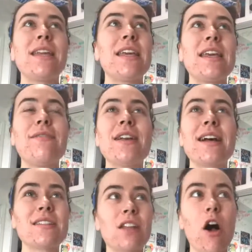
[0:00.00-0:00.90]
even
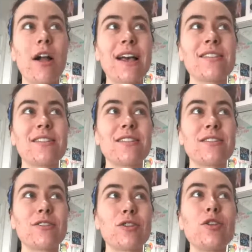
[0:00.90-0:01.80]
as long as
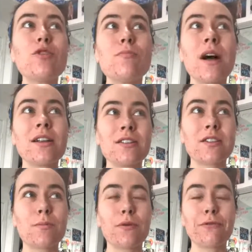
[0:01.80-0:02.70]
2 months
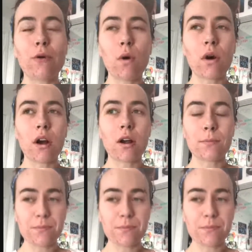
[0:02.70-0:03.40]
before